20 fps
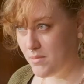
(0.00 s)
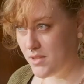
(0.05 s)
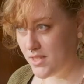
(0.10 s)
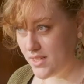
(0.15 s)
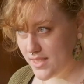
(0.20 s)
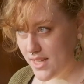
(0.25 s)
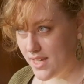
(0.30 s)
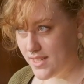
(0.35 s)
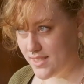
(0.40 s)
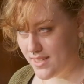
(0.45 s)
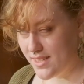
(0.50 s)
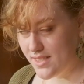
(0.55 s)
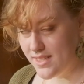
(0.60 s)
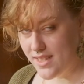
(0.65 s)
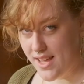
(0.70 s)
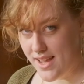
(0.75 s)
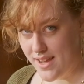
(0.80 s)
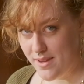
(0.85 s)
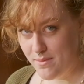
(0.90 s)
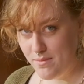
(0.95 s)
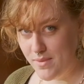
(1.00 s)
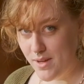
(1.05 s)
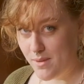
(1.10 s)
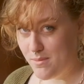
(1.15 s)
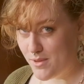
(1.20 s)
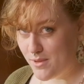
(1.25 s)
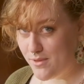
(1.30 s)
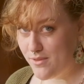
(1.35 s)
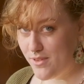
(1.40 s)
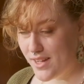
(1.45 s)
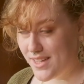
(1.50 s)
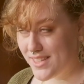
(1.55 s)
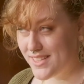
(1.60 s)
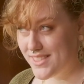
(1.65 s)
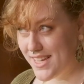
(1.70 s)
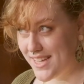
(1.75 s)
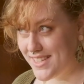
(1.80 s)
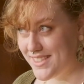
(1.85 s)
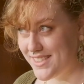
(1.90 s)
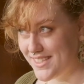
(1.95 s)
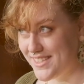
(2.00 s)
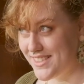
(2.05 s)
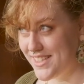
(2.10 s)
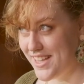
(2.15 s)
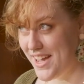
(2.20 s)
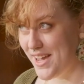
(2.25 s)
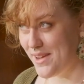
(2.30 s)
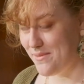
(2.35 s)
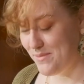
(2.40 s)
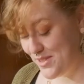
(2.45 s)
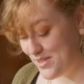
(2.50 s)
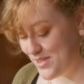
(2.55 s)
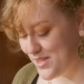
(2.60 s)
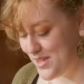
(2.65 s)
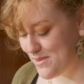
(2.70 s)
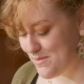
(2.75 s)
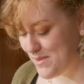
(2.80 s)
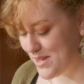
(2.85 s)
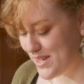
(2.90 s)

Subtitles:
gonna zest this lime. I'm gonna fucking zest this lime. It's gonna be